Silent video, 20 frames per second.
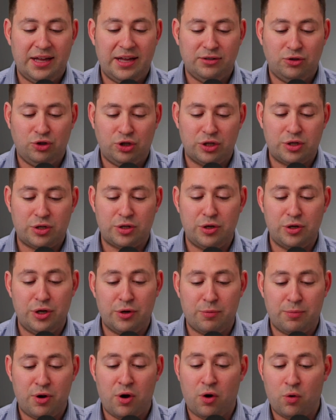Just so
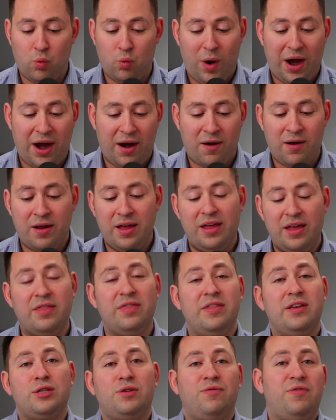you're aware,
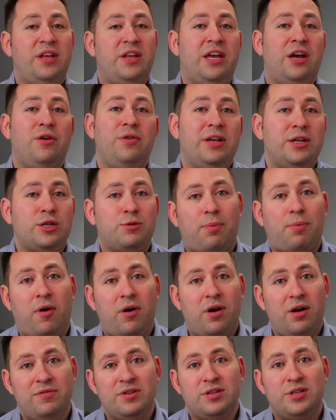this video is
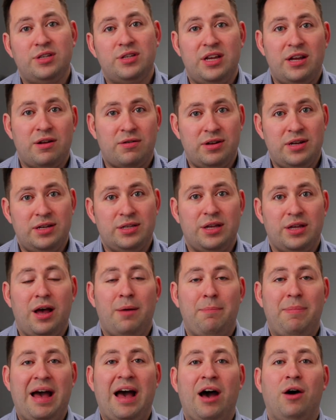part of a series
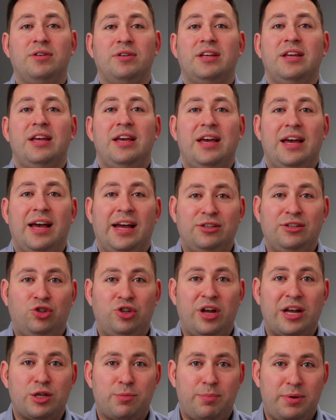about
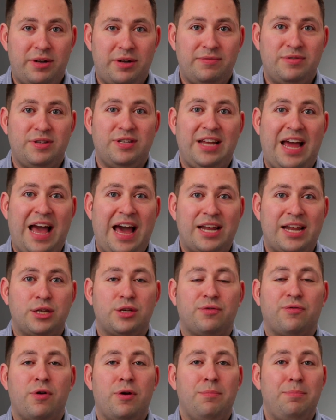adjustment of status
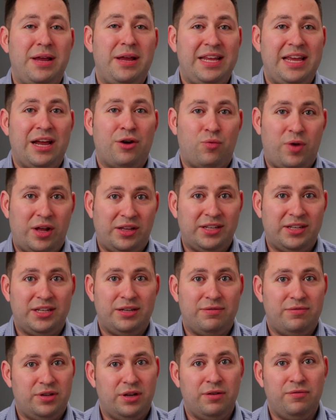for immediate
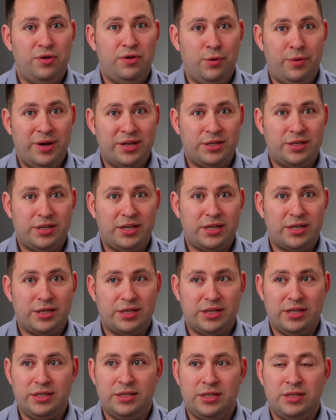relatives of U.S.
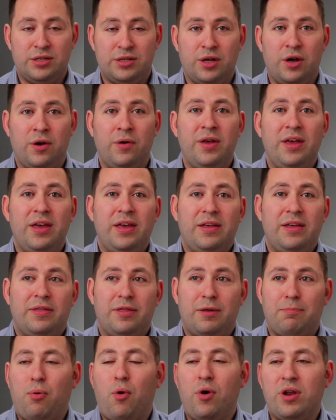citizens. And so
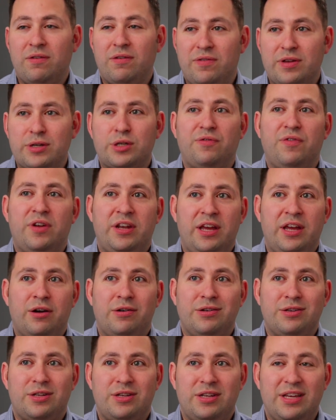the point of this video
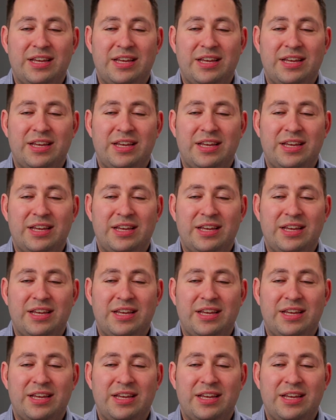is